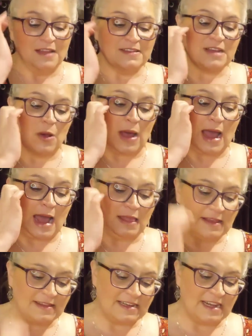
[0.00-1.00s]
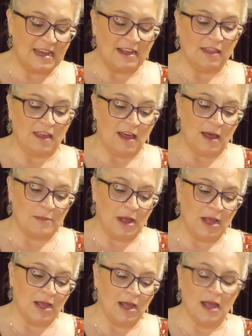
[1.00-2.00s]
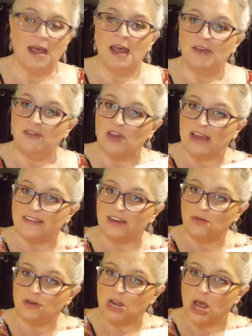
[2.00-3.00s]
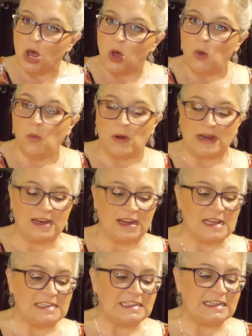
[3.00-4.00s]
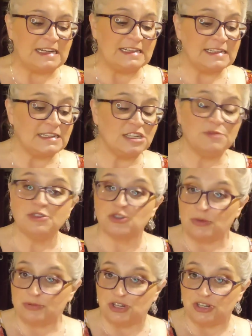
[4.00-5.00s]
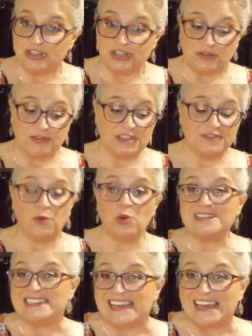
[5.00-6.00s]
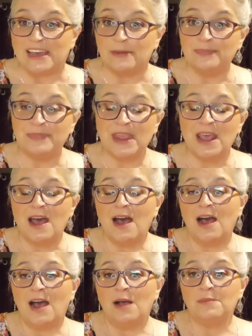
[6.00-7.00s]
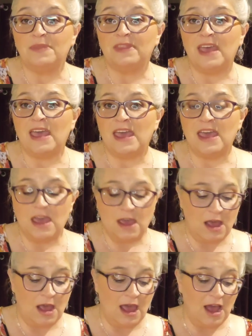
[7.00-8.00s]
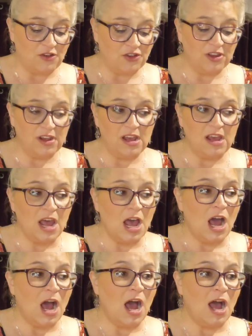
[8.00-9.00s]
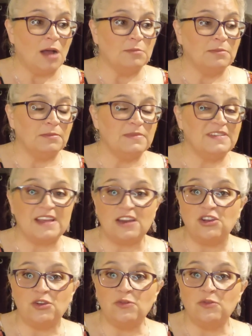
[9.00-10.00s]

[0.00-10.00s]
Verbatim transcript: So Atlas Tea Club, if you guys don't know what it is, it is a subscription service for tea. Um, they actually um, send